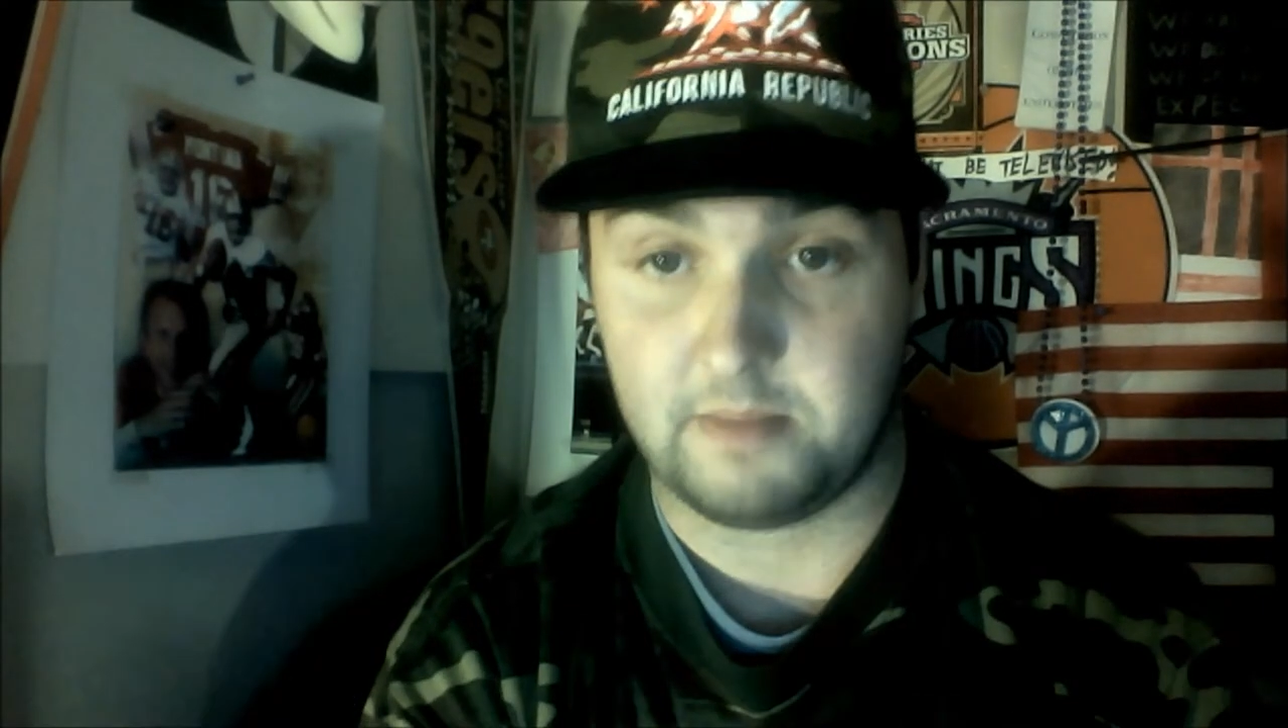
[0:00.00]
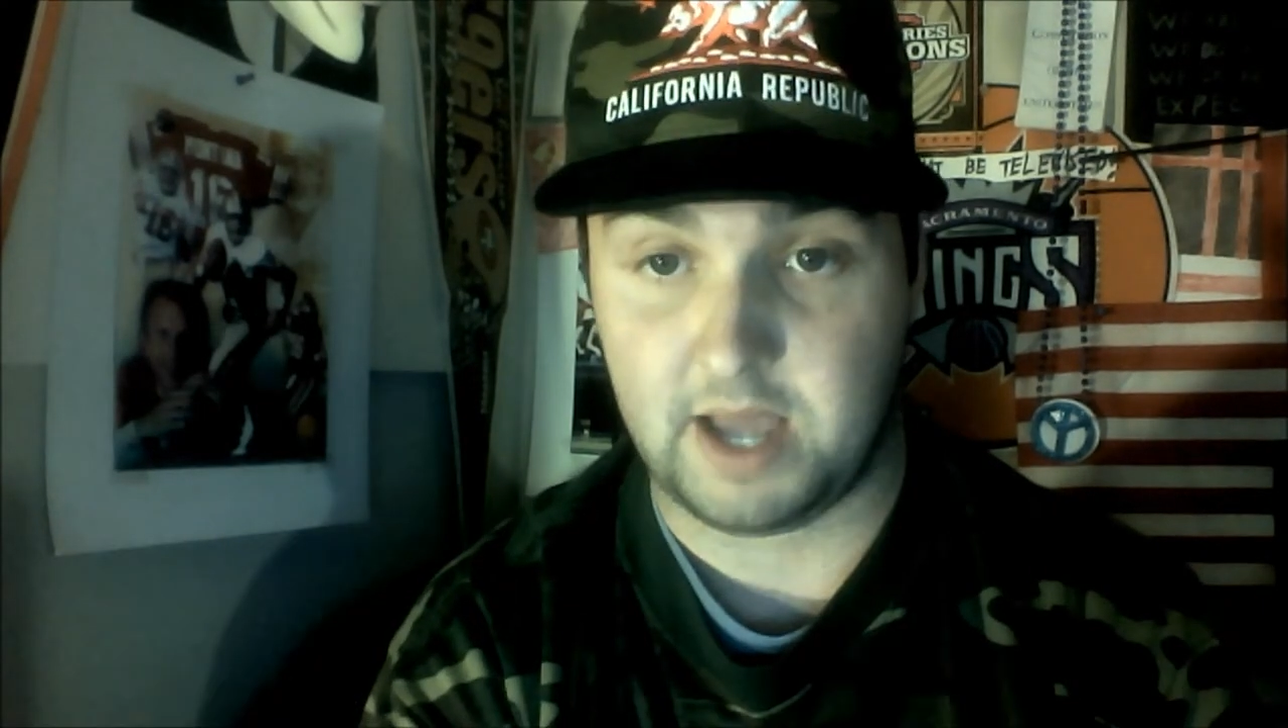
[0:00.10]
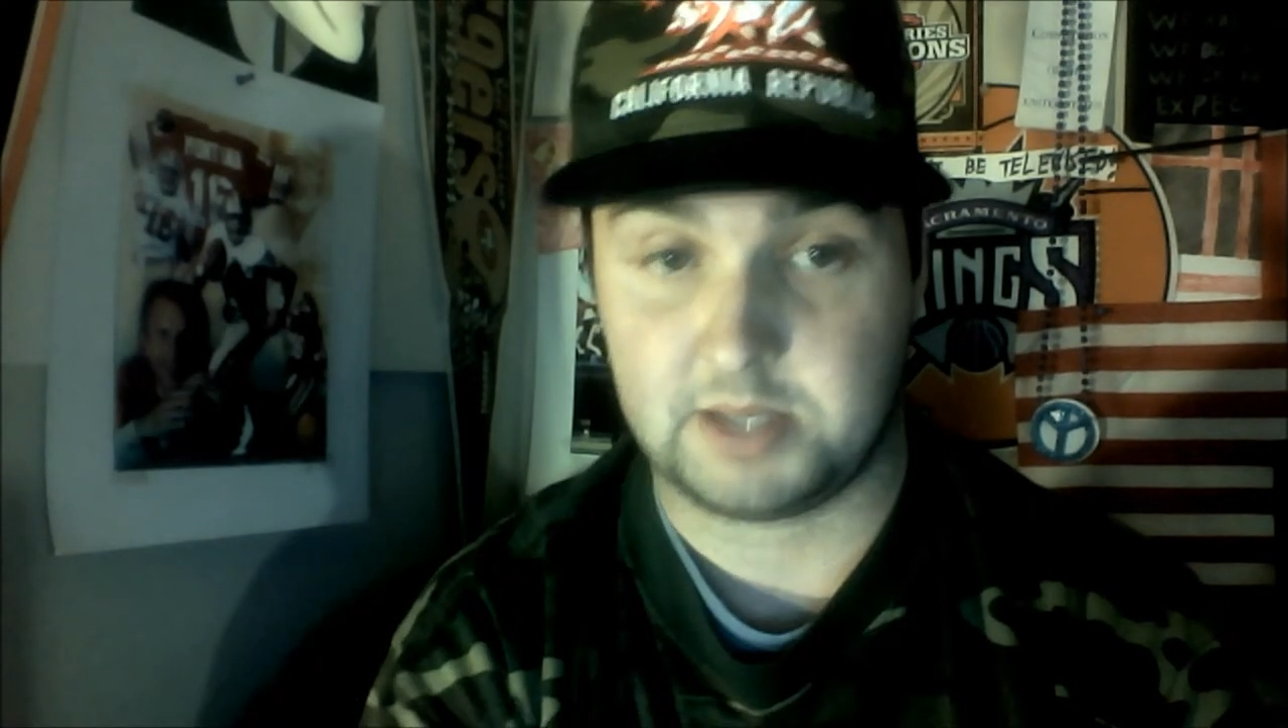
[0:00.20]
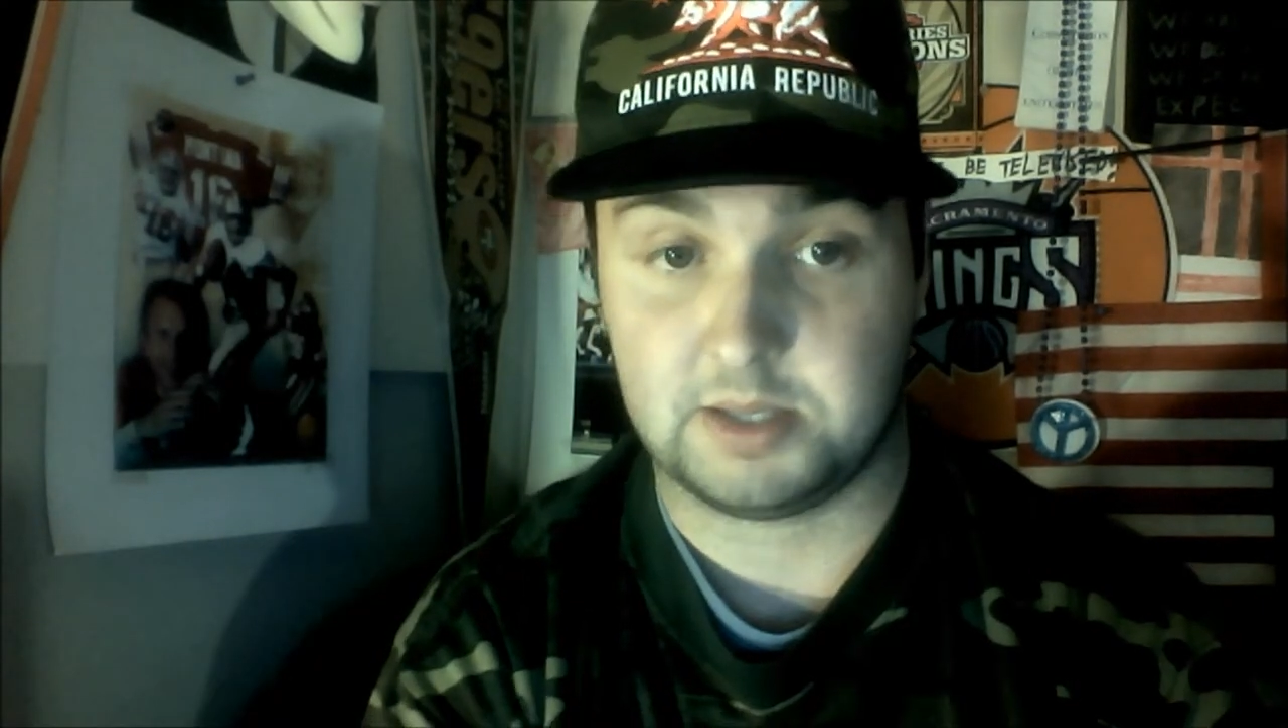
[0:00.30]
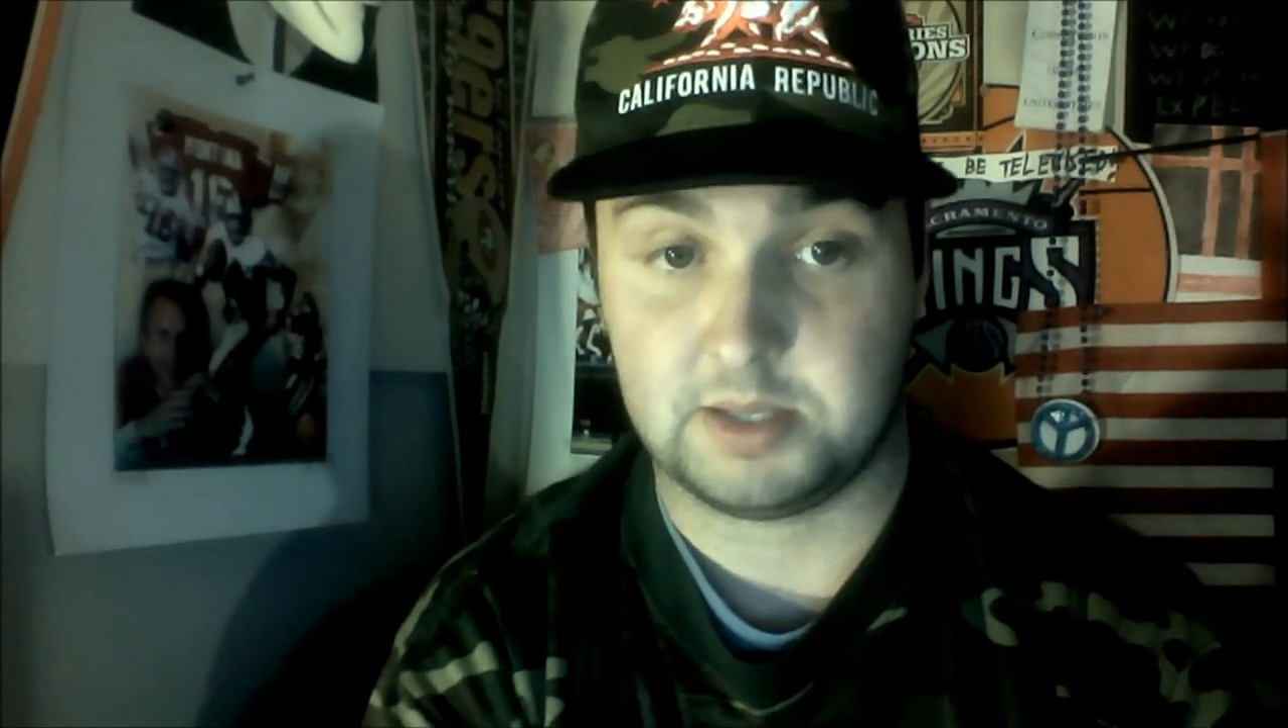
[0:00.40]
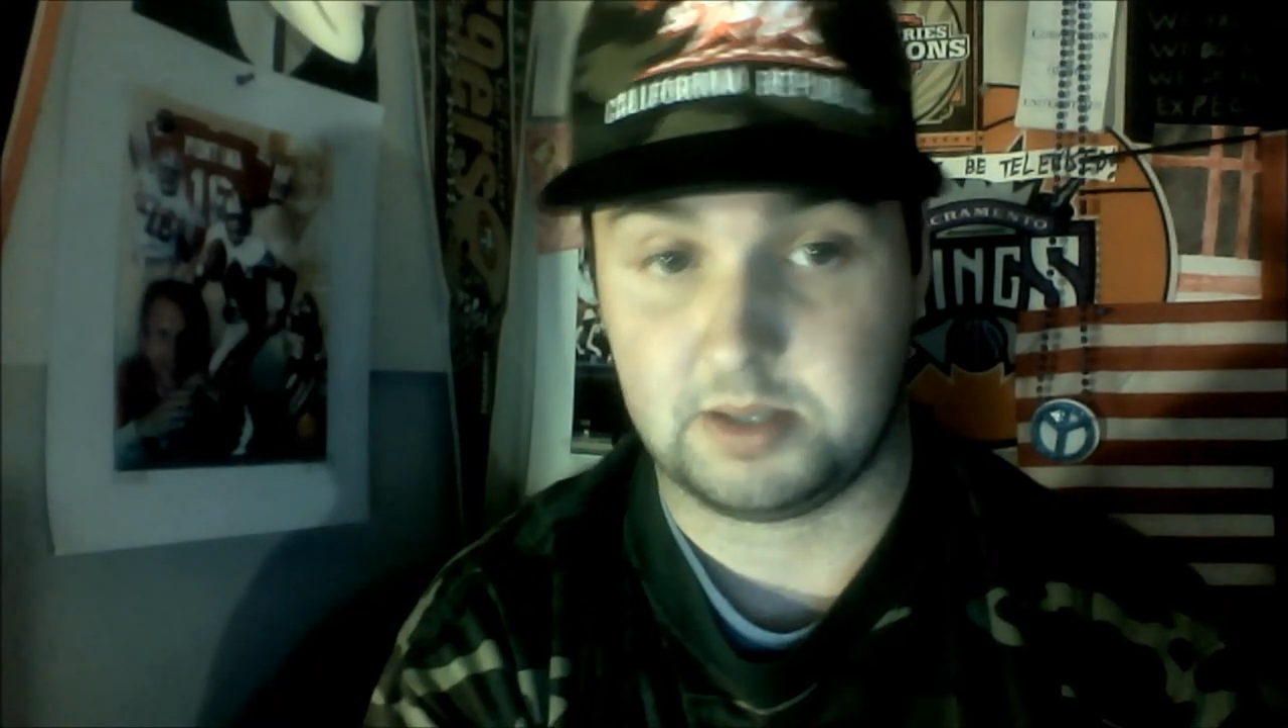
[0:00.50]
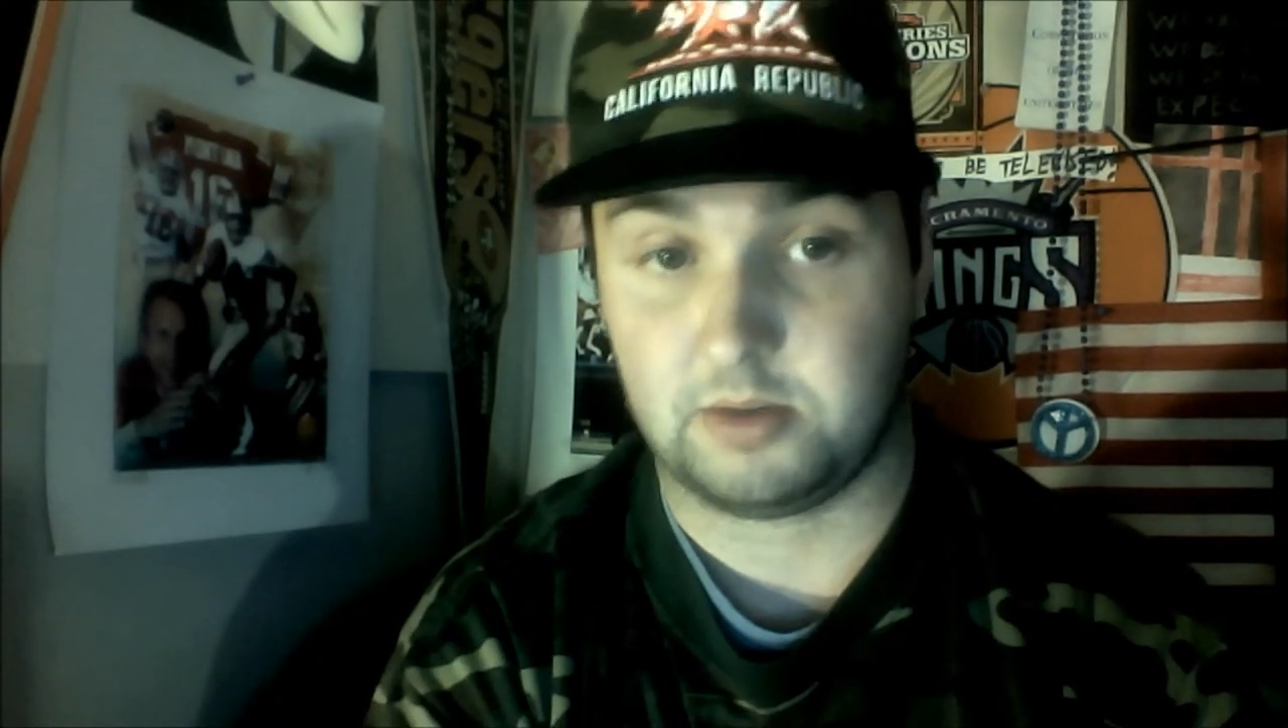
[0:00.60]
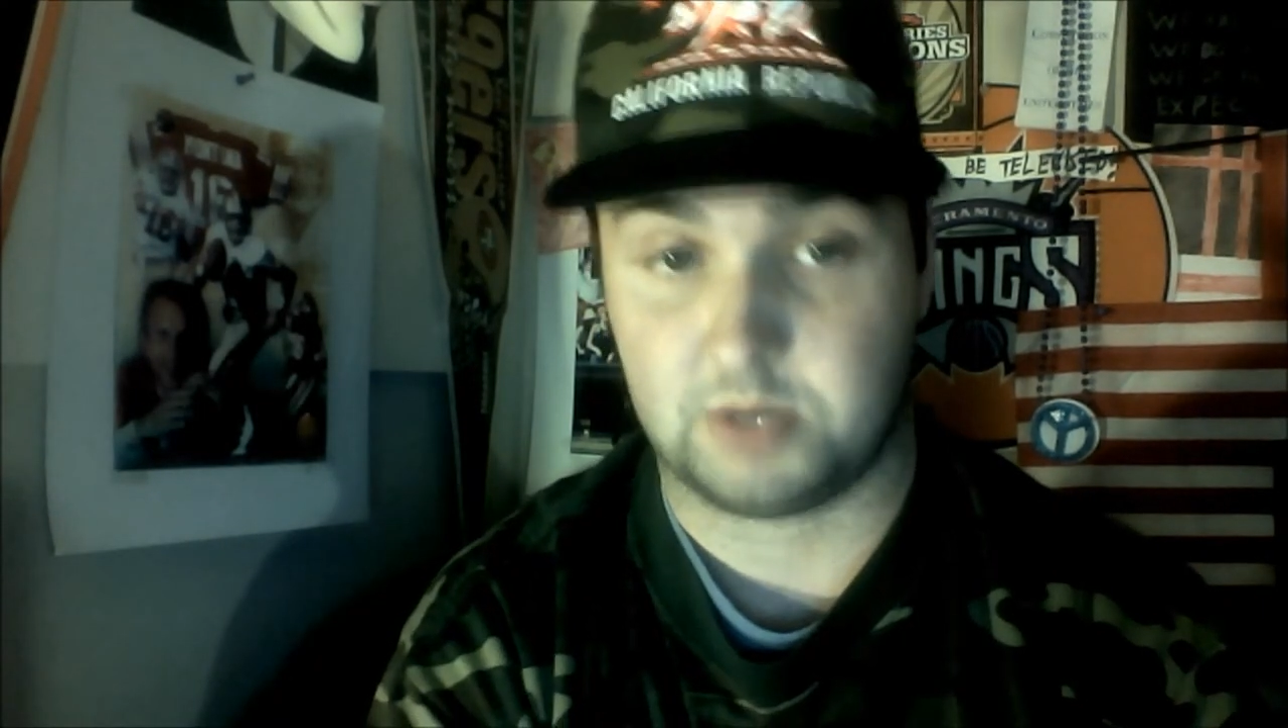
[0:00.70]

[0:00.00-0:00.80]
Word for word: masses and